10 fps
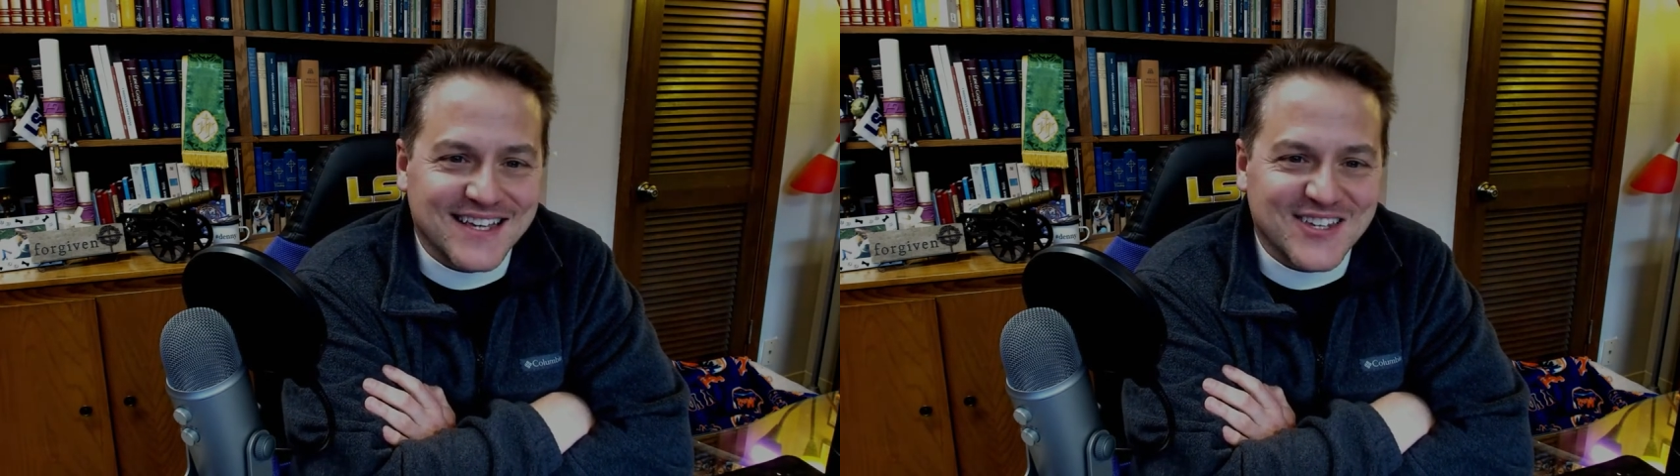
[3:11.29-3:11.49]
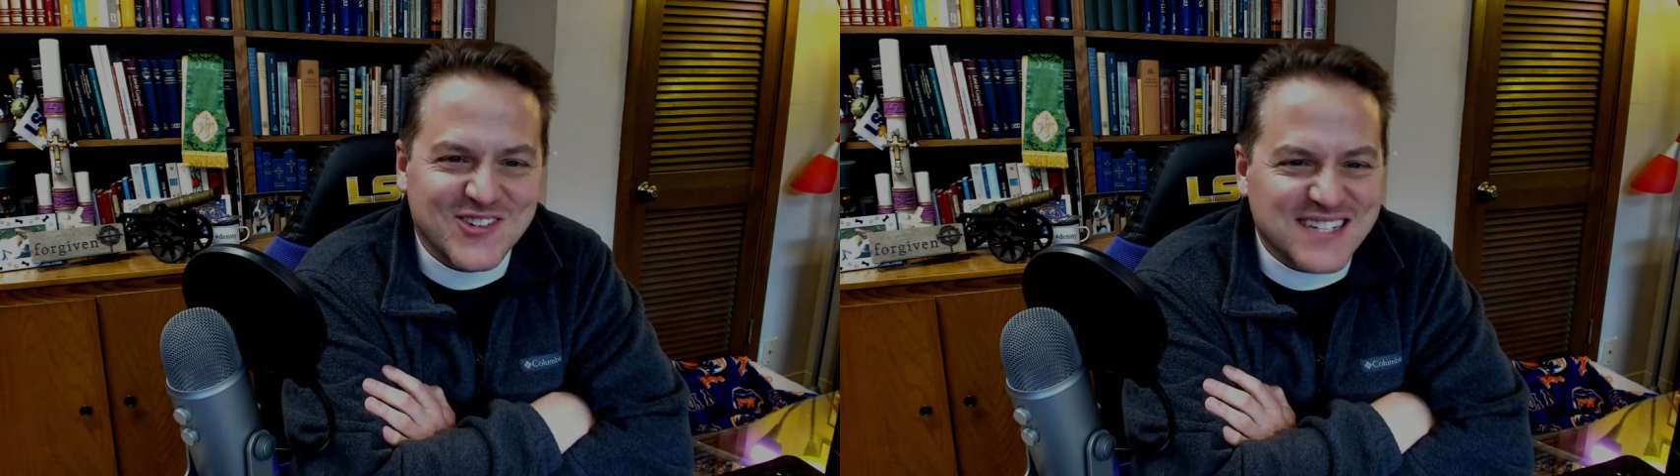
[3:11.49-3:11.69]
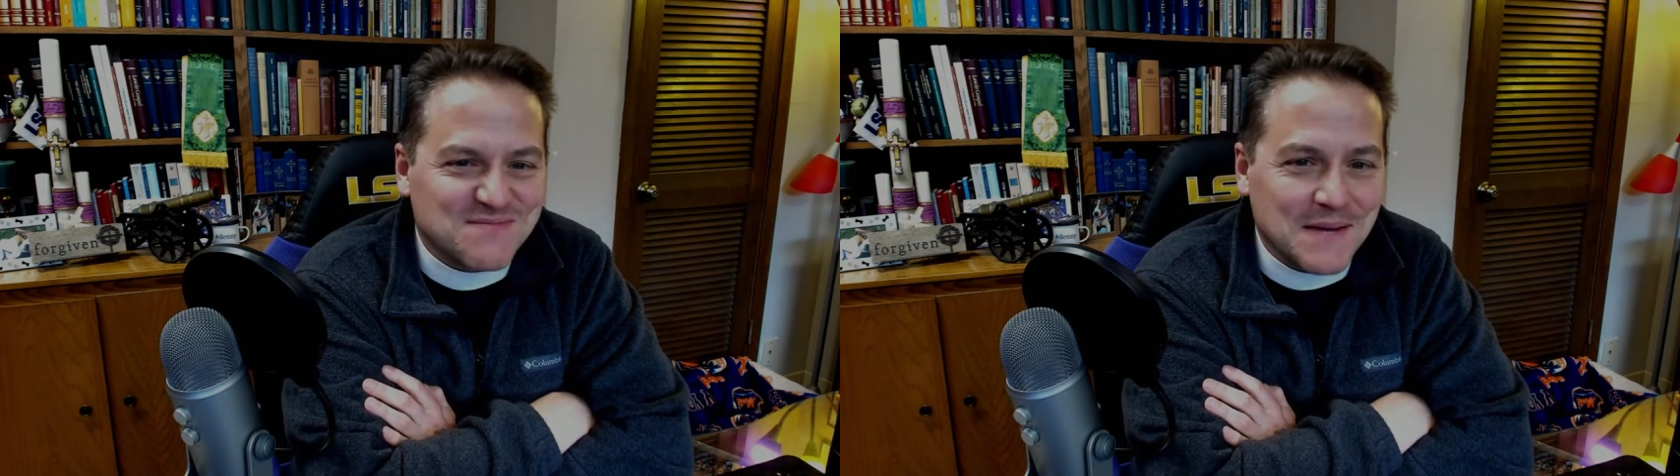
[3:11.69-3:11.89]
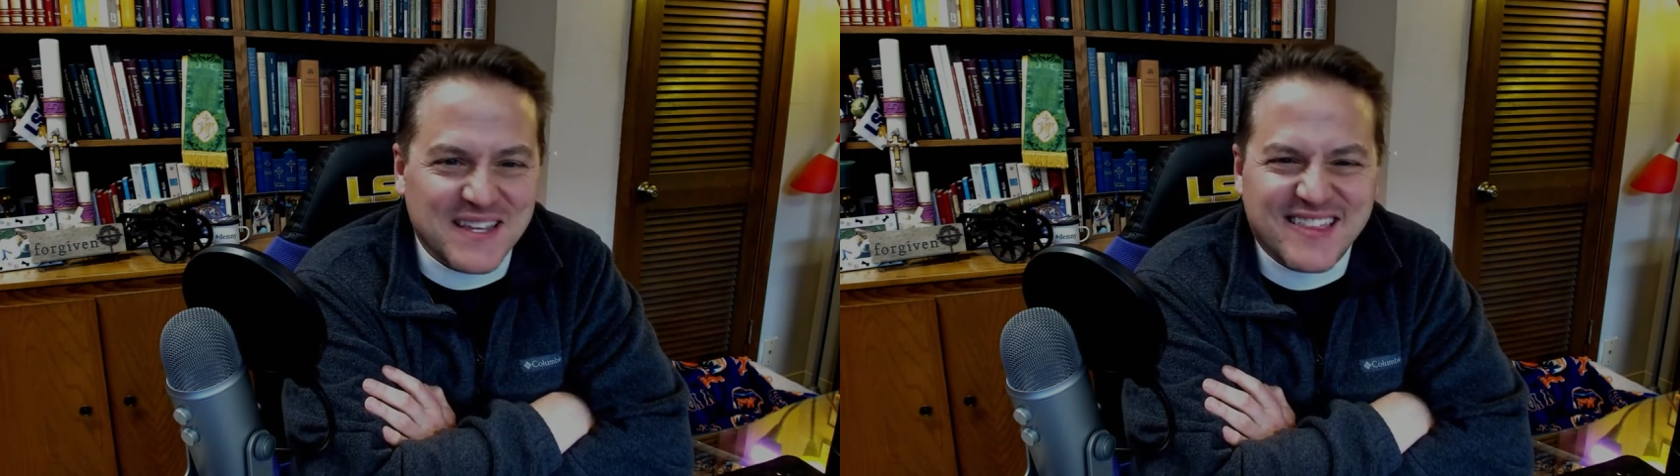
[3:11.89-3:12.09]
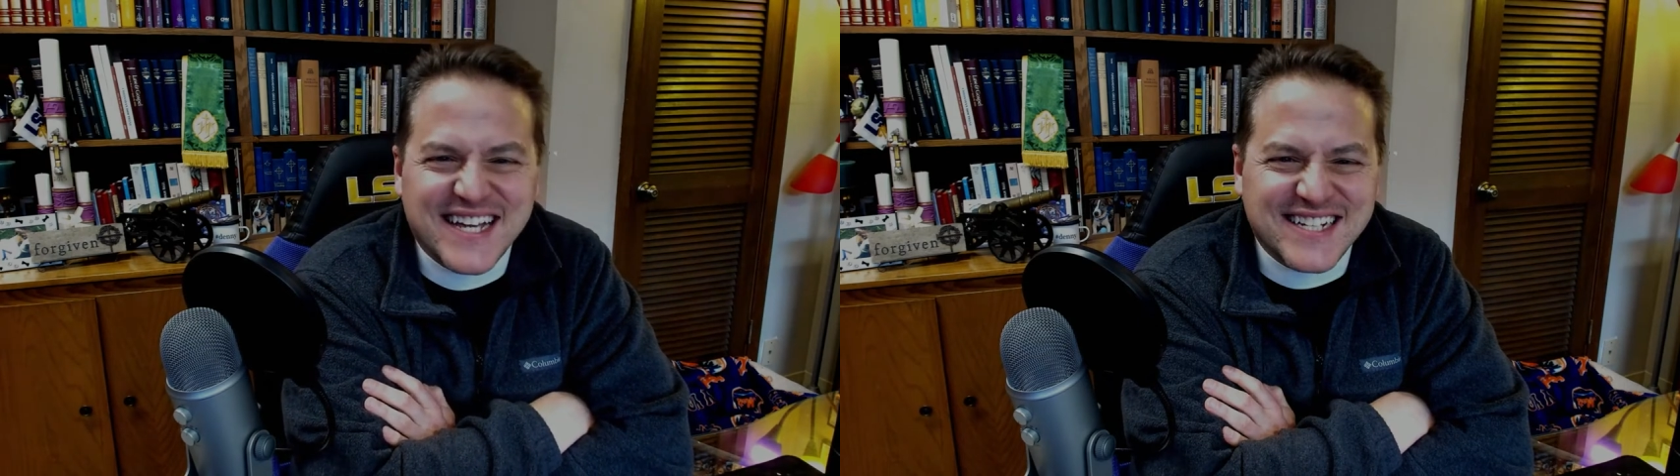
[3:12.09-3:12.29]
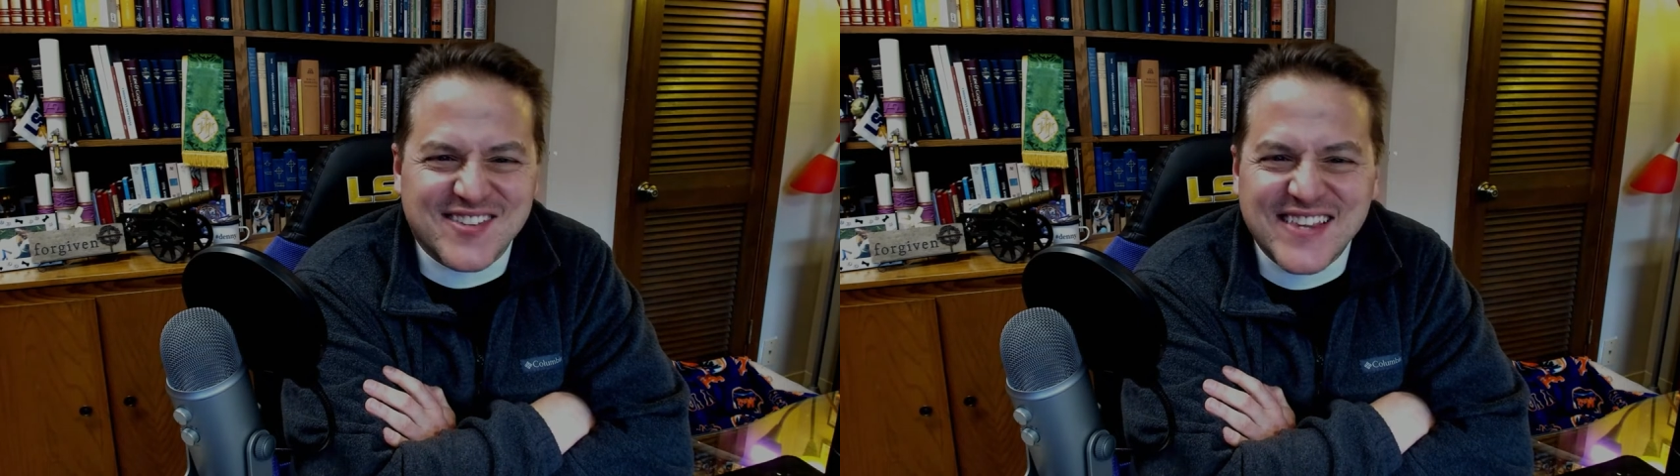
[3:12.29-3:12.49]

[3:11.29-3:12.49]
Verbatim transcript: you guys might be thick as